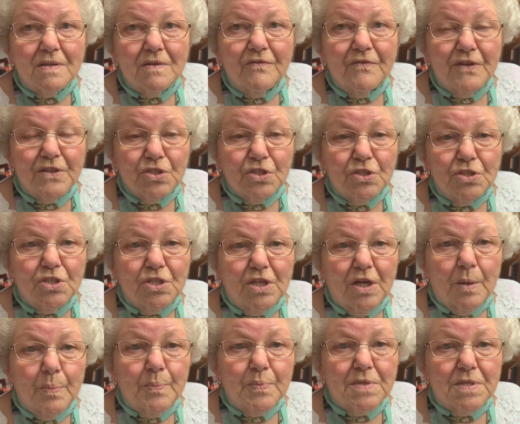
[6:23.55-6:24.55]
Fish and
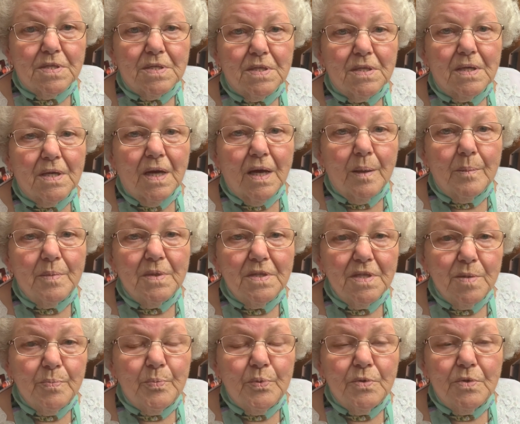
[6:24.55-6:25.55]
chips, a
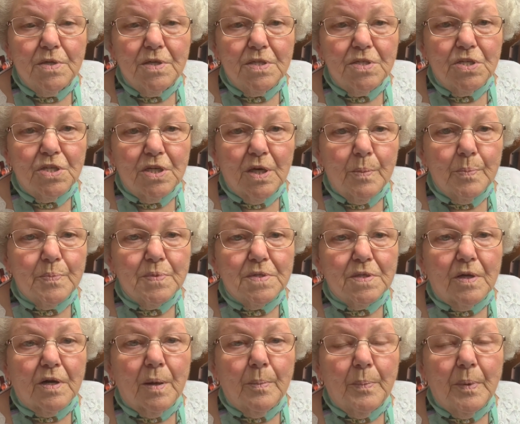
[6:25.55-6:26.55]
mealy pudding and chips,
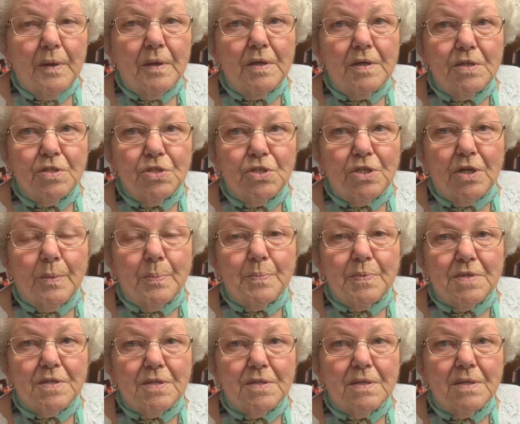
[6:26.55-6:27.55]
or a pie and
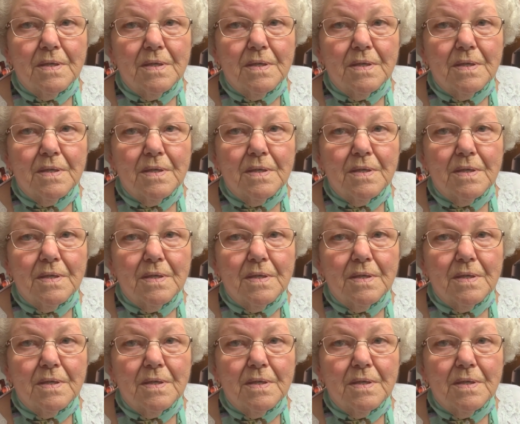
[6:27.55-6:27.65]
chips.